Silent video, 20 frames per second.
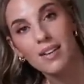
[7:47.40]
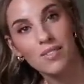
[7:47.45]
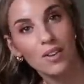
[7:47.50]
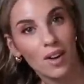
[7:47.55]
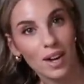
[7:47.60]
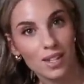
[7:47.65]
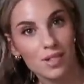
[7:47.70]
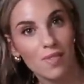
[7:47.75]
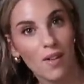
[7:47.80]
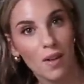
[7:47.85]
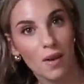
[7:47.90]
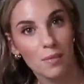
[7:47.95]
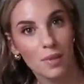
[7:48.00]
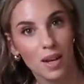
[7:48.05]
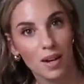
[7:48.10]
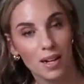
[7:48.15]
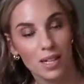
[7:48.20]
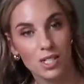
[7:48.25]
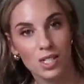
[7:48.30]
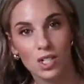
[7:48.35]
If you guys follow
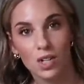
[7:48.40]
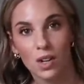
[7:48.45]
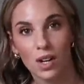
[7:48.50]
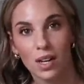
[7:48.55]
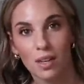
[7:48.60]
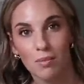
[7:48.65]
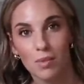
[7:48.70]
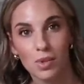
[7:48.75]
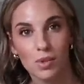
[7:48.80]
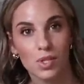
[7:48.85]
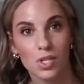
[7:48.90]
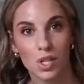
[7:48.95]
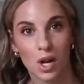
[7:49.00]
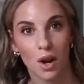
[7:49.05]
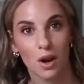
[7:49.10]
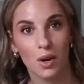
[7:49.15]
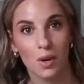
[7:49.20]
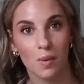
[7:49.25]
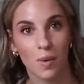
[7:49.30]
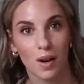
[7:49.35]
me on Instagram, you
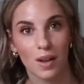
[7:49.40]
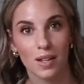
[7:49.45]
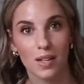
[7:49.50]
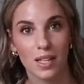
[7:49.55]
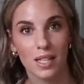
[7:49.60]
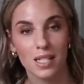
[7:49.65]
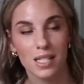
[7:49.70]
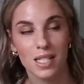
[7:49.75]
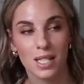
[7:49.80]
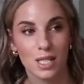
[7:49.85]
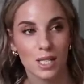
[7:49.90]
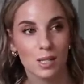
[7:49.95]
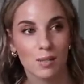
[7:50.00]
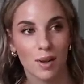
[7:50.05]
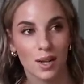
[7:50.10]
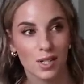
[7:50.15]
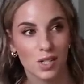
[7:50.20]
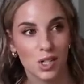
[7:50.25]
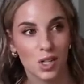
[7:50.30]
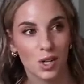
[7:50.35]
saw her wearing this. This
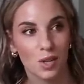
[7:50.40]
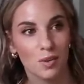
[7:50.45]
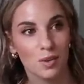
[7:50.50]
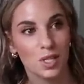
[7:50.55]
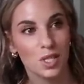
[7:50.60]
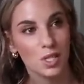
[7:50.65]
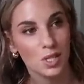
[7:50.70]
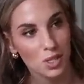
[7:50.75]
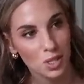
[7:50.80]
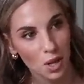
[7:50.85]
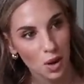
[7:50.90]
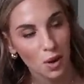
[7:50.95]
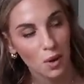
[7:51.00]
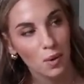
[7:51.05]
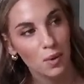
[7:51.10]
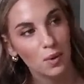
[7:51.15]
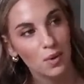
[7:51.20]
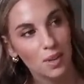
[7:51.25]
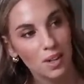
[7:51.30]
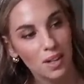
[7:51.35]
sweatshirt was
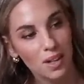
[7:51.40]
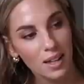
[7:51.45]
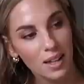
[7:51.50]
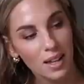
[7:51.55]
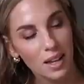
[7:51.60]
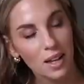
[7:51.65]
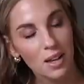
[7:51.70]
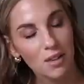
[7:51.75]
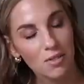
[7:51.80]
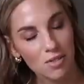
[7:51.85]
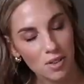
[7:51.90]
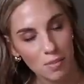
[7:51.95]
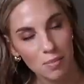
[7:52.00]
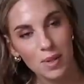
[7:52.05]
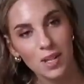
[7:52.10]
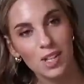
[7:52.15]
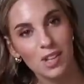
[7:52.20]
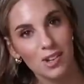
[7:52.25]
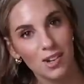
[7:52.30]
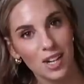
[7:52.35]
so
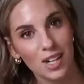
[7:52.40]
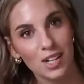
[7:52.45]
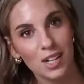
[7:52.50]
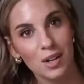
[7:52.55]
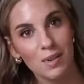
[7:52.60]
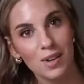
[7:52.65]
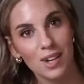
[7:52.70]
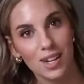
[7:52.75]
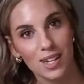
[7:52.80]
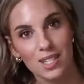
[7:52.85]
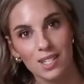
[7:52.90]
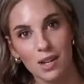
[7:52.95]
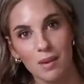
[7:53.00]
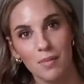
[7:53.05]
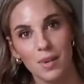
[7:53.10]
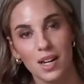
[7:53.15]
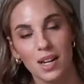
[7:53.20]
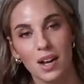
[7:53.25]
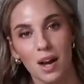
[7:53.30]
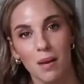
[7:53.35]
flipping cute on her. We got so
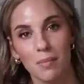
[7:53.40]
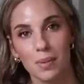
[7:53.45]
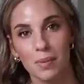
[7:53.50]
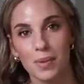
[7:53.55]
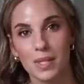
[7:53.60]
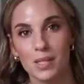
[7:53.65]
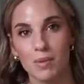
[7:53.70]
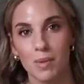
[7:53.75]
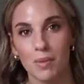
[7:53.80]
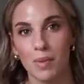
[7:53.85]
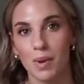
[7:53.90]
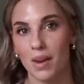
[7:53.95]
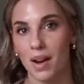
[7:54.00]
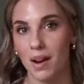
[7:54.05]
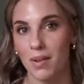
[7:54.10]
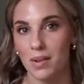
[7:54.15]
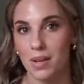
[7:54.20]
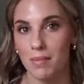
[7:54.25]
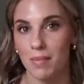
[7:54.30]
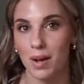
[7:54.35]
many compliments when we were
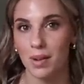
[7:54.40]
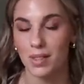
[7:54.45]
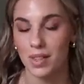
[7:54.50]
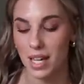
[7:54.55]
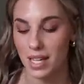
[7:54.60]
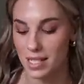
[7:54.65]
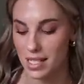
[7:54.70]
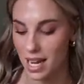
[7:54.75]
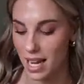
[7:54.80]
out and about that